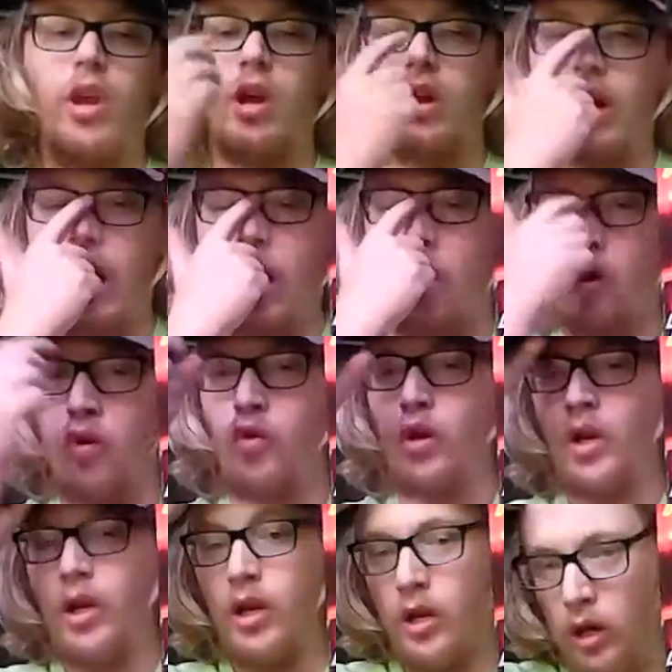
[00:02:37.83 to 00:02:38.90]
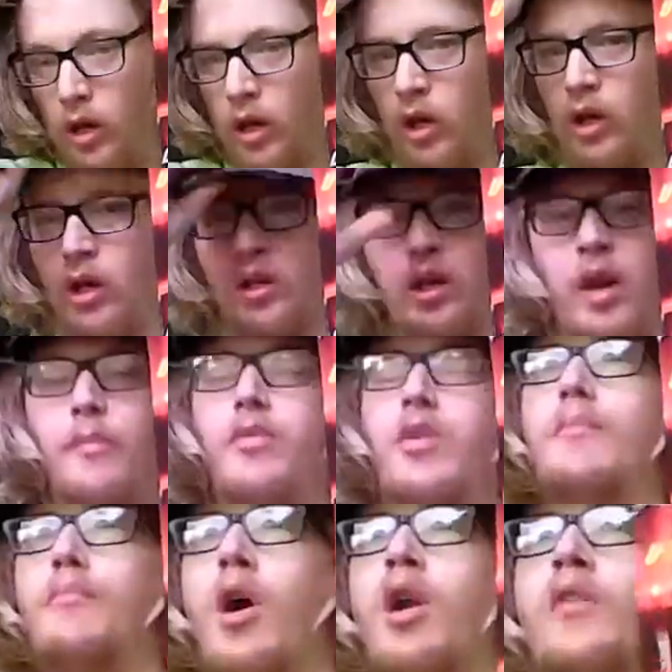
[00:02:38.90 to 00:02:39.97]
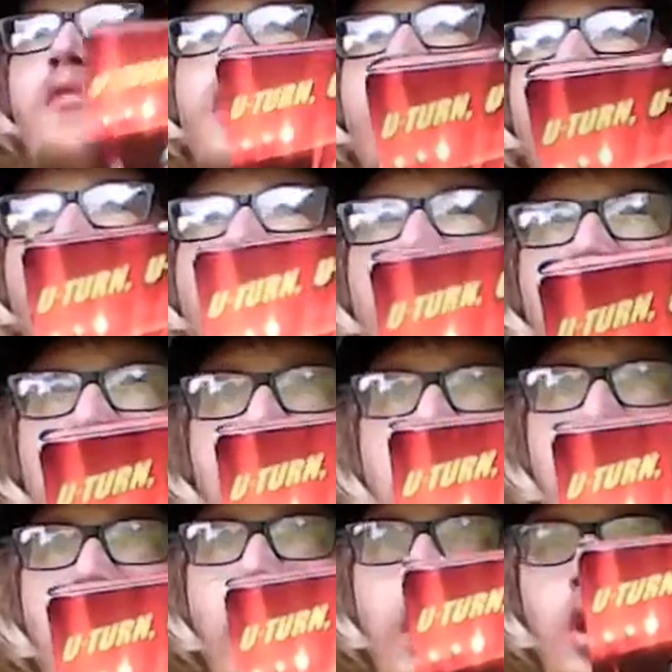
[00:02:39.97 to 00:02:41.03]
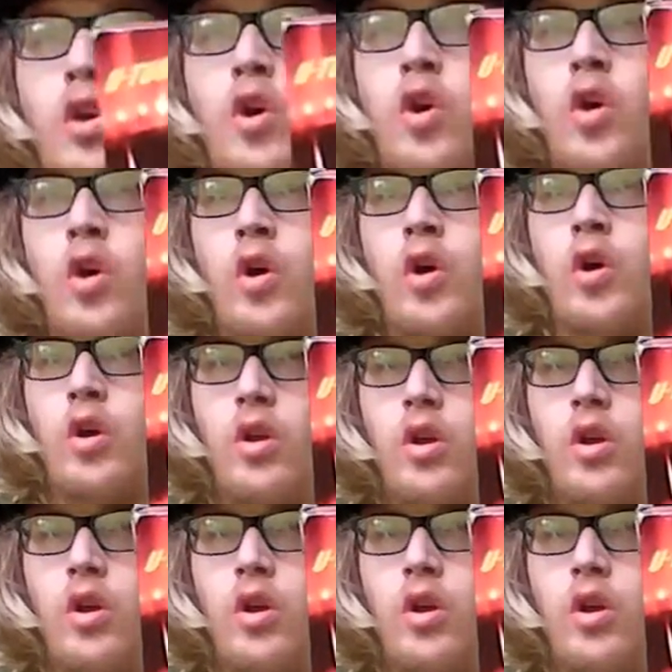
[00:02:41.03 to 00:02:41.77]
now, Timothy Busfield's character,